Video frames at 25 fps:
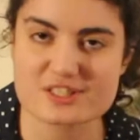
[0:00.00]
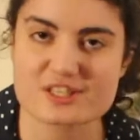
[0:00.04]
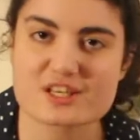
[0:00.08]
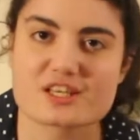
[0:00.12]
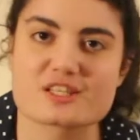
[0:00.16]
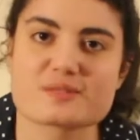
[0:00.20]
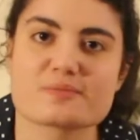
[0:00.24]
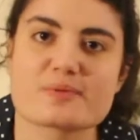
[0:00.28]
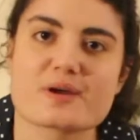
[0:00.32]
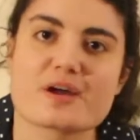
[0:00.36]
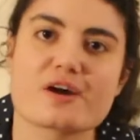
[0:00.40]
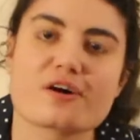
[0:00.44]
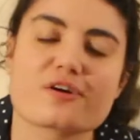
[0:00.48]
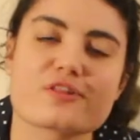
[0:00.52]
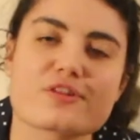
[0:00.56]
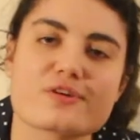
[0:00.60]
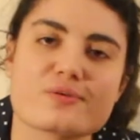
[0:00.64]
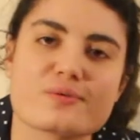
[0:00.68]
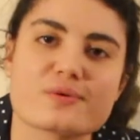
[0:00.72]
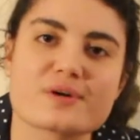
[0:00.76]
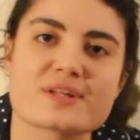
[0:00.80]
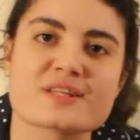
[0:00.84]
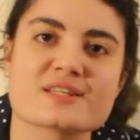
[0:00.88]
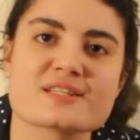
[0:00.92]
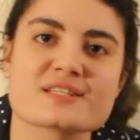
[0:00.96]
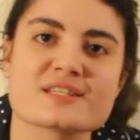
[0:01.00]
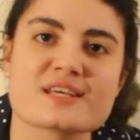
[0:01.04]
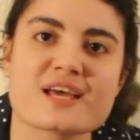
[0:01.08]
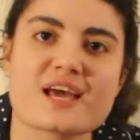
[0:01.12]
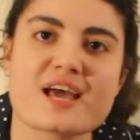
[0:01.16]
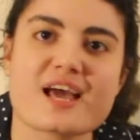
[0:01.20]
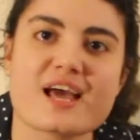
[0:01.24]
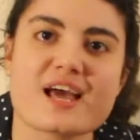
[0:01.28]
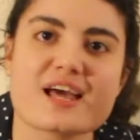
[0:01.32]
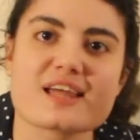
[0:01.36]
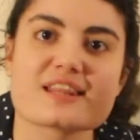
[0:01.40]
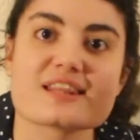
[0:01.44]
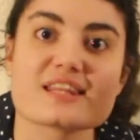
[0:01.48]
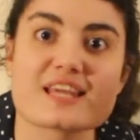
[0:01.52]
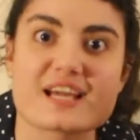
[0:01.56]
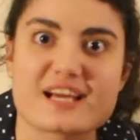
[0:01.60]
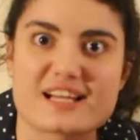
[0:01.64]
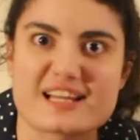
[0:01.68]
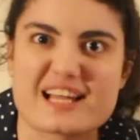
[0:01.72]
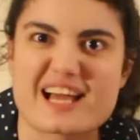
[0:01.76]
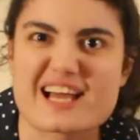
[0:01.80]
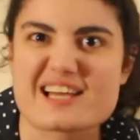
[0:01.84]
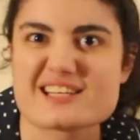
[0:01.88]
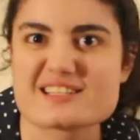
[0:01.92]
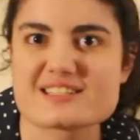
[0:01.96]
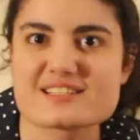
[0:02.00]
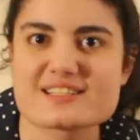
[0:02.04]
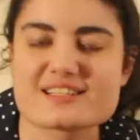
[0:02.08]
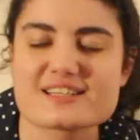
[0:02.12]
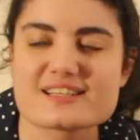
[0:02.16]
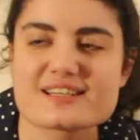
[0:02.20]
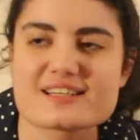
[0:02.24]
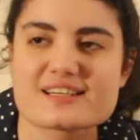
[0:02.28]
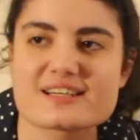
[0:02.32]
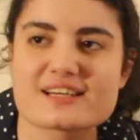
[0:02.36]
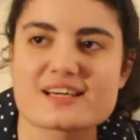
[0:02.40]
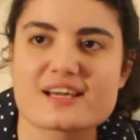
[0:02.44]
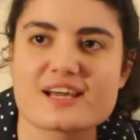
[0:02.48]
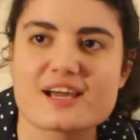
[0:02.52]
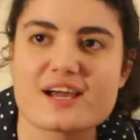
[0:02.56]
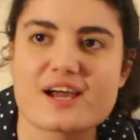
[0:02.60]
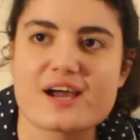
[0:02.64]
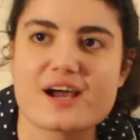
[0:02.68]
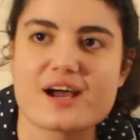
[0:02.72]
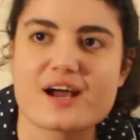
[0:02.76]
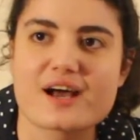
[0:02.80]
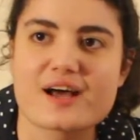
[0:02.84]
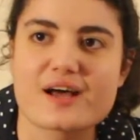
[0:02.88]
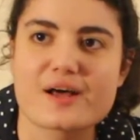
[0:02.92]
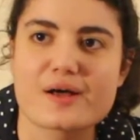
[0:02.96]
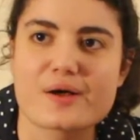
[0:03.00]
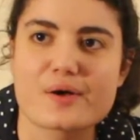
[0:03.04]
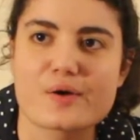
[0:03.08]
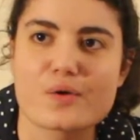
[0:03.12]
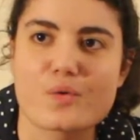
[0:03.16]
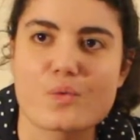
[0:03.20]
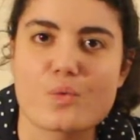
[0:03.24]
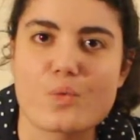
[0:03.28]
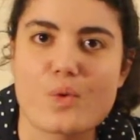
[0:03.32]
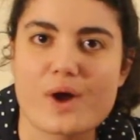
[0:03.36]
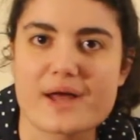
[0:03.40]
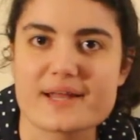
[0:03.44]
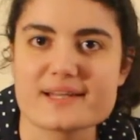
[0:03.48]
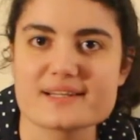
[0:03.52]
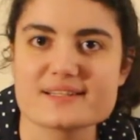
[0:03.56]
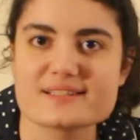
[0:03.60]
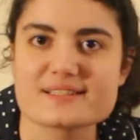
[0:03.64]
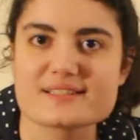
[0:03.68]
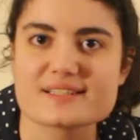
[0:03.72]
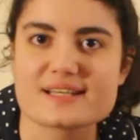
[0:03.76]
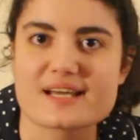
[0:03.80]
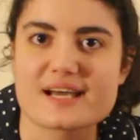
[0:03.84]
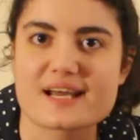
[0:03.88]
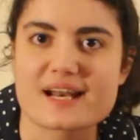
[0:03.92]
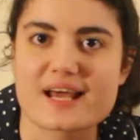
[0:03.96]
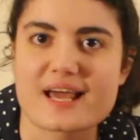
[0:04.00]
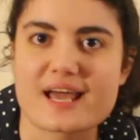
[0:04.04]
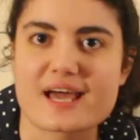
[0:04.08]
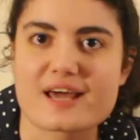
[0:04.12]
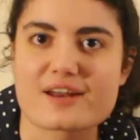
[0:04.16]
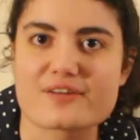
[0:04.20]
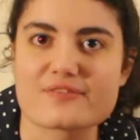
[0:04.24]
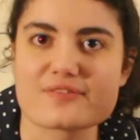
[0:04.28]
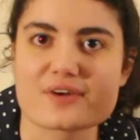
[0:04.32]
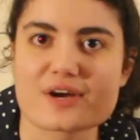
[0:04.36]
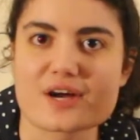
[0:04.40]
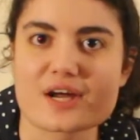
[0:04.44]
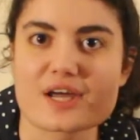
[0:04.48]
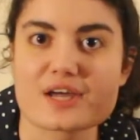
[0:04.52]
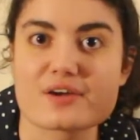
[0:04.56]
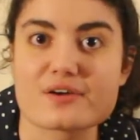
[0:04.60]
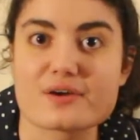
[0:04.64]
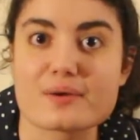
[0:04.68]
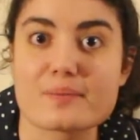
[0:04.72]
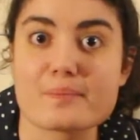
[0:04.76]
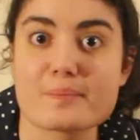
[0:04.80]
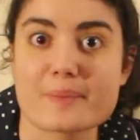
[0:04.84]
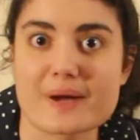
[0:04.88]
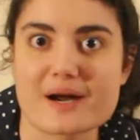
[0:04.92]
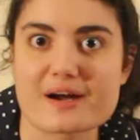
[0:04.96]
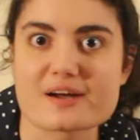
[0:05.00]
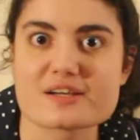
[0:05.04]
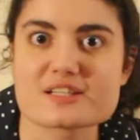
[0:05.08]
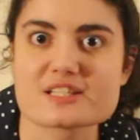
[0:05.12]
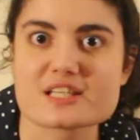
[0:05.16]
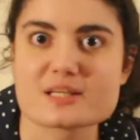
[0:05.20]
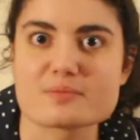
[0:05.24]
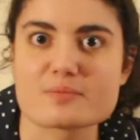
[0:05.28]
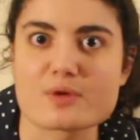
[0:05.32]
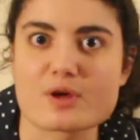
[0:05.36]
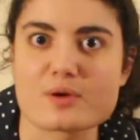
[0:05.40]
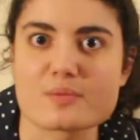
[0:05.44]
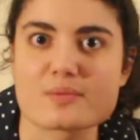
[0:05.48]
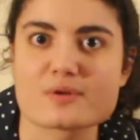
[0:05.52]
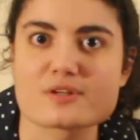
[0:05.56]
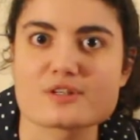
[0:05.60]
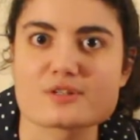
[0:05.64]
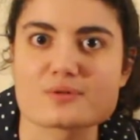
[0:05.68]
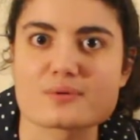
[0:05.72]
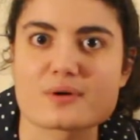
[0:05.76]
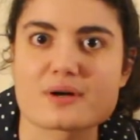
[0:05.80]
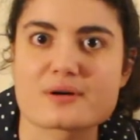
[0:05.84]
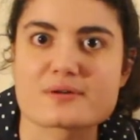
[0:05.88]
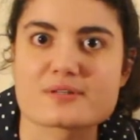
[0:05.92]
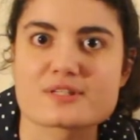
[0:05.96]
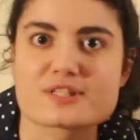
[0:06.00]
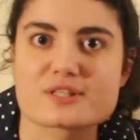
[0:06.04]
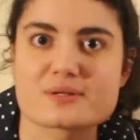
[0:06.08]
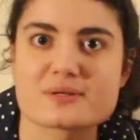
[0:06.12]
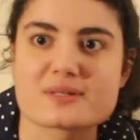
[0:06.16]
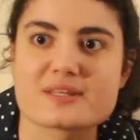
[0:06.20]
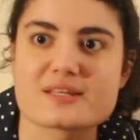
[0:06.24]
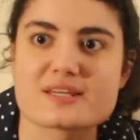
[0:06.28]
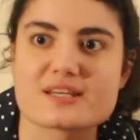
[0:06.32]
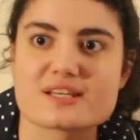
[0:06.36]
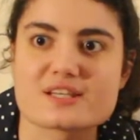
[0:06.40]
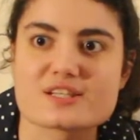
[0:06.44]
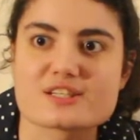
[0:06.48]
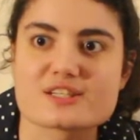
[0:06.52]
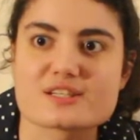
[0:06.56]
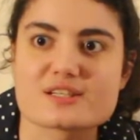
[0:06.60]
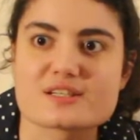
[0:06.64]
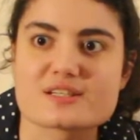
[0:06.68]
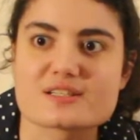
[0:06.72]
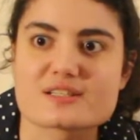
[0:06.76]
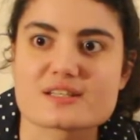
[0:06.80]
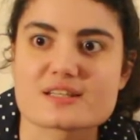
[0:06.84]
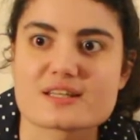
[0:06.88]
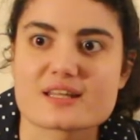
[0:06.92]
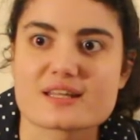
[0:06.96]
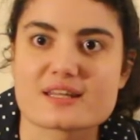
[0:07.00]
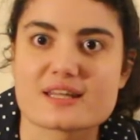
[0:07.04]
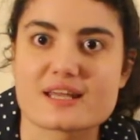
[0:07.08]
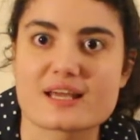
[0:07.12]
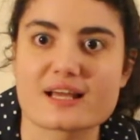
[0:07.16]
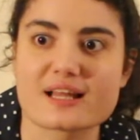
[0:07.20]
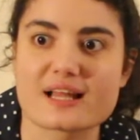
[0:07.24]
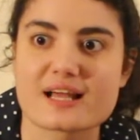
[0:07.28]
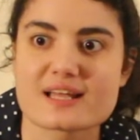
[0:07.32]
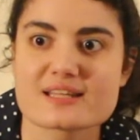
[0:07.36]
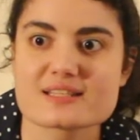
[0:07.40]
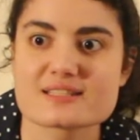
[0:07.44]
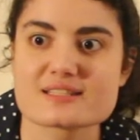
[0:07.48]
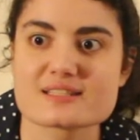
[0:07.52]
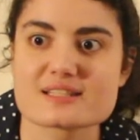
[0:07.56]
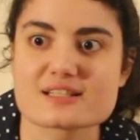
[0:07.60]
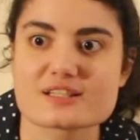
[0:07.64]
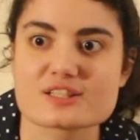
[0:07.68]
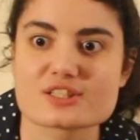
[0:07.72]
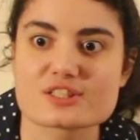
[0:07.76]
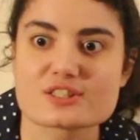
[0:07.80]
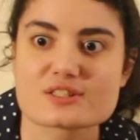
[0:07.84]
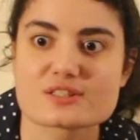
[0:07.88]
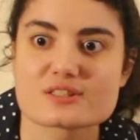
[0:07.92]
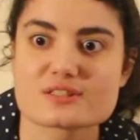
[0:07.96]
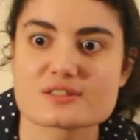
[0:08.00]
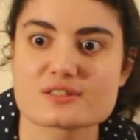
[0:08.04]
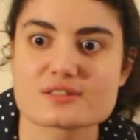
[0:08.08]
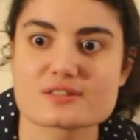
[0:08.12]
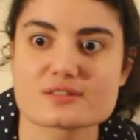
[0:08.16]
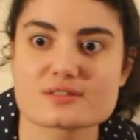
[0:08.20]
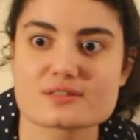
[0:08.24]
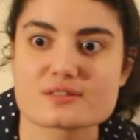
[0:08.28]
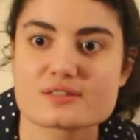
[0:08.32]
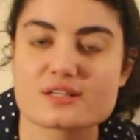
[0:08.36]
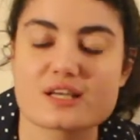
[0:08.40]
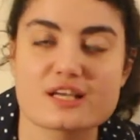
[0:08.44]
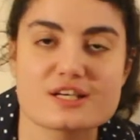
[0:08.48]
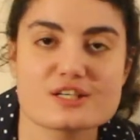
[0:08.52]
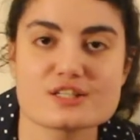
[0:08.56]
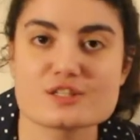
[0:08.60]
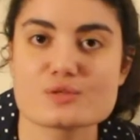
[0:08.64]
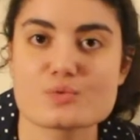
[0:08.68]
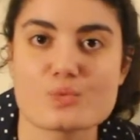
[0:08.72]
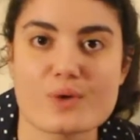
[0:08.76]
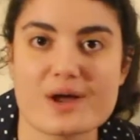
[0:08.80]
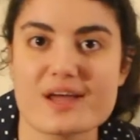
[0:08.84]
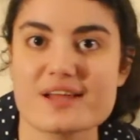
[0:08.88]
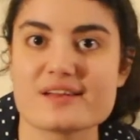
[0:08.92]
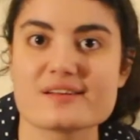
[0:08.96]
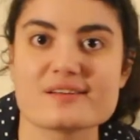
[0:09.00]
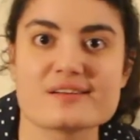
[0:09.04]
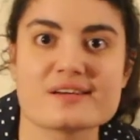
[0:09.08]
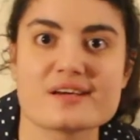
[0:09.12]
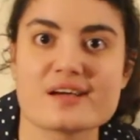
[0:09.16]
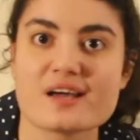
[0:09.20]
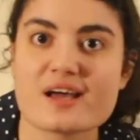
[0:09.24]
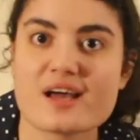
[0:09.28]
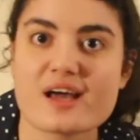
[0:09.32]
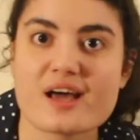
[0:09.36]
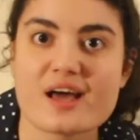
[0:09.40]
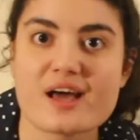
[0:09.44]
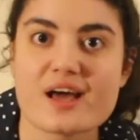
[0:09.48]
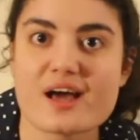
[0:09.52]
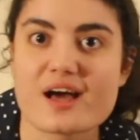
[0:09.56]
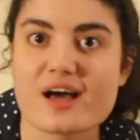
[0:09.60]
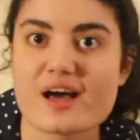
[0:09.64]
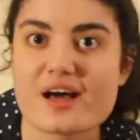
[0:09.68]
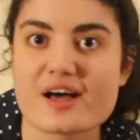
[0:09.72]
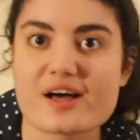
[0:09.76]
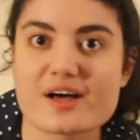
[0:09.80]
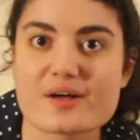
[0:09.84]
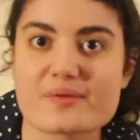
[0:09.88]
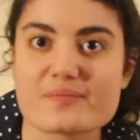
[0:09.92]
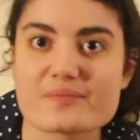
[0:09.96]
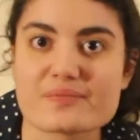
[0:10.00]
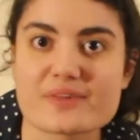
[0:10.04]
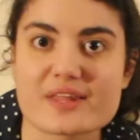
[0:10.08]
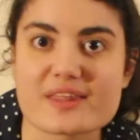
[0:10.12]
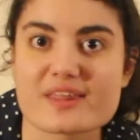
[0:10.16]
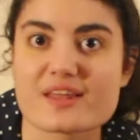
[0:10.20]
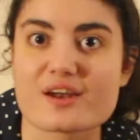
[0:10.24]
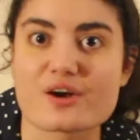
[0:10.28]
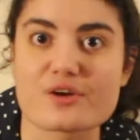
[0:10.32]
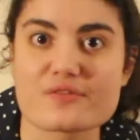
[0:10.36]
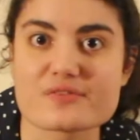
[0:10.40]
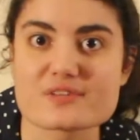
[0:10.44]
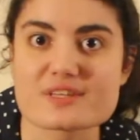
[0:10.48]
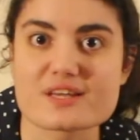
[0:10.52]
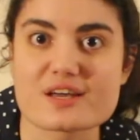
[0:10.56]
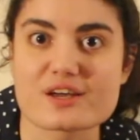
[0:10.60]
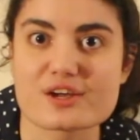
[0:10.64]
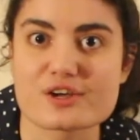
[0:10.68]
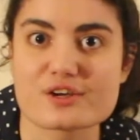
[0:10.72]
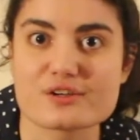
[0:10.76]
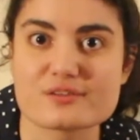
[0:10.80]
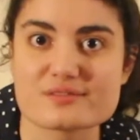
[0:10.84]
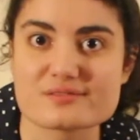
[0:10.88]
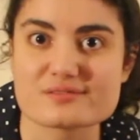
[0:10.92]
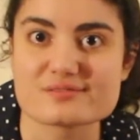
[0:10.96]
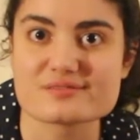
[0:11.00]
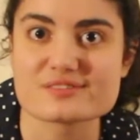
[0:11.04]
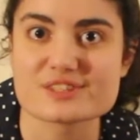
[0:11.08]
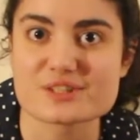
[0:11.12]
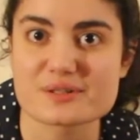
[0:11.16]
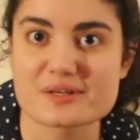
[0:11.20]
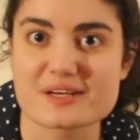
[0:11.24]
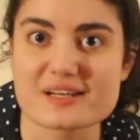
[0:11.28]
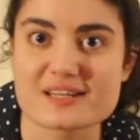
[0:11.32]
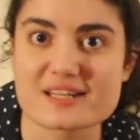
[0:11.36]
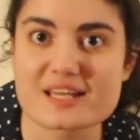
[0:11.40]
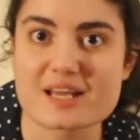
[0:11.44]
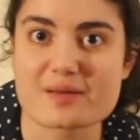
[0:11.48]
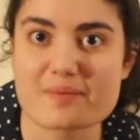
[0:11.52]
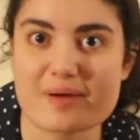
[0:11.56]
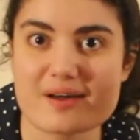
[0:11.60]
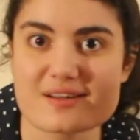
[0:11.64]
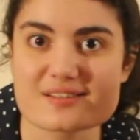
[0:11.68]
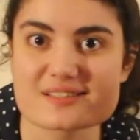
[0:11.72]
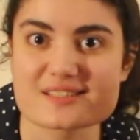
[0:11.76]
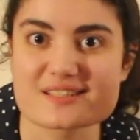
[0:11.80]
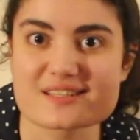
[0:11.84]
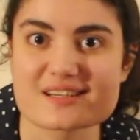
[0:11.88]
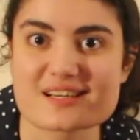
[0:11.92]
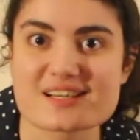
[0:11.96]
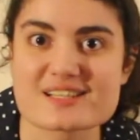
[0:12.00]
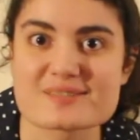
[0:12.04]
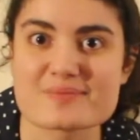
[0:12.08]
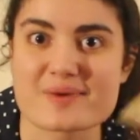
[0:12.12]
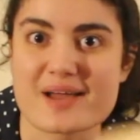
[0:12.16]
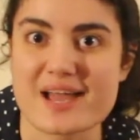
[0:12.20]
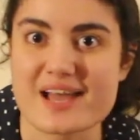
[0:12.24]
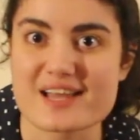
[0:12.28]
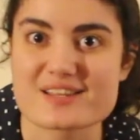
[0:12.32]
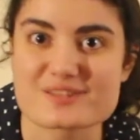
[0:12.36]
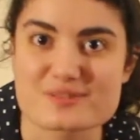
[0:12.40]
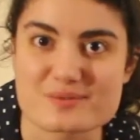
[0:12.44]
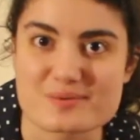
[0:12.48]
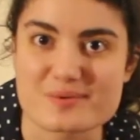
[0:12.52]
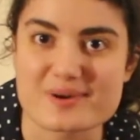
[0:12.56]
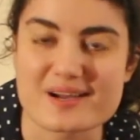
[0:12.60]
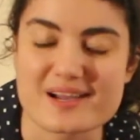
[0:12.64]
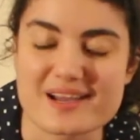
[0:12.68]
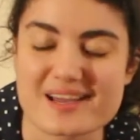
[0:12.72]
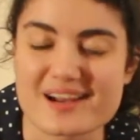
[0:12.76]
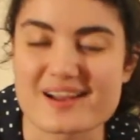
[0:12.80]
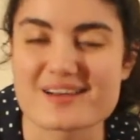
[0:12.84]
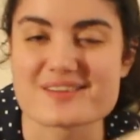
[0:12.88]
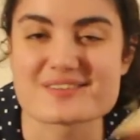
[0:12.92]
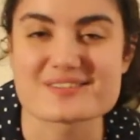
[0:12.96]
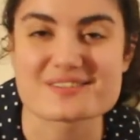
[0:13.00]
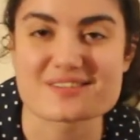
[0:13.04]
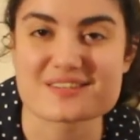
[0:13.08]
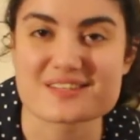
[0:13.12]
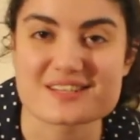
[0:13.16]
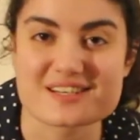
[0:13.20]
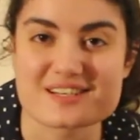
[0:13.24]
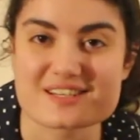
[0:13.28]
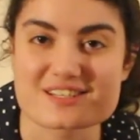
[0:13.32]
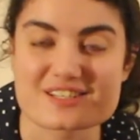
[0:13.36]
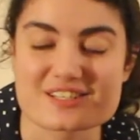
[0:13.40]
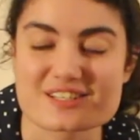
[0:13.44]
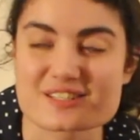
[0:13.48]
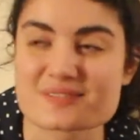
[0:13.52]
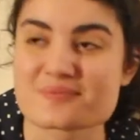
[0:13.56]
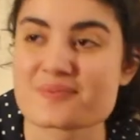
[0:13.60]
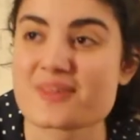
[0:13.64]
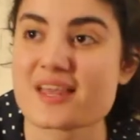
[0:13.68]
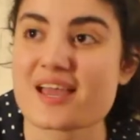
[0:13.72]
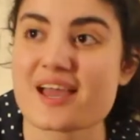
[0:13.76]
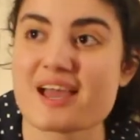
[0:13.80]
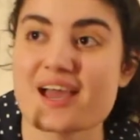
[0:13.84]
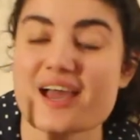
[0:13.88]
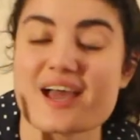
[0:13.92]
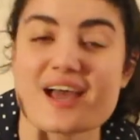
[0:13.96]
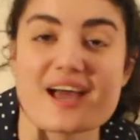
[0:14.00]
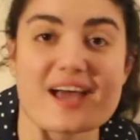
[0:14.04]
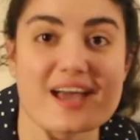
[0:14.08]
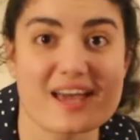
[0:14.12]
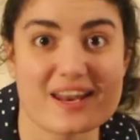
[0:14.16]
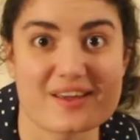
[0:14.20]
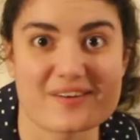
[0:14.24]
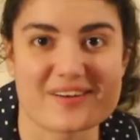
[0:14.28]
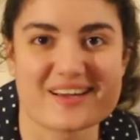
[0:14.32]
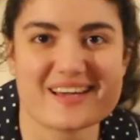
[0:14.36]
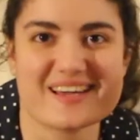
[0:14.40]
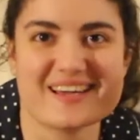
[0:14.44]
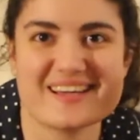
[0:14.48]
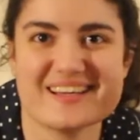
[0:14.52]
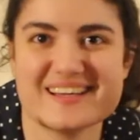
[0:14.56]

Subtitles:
because my other ones, the elastic went, and I had a very embarrassing moment where I was doing the dishes and then the elastic just went. And then obviously I couldn't do anything about it because my hands were wet and I was really delicious. Anyway,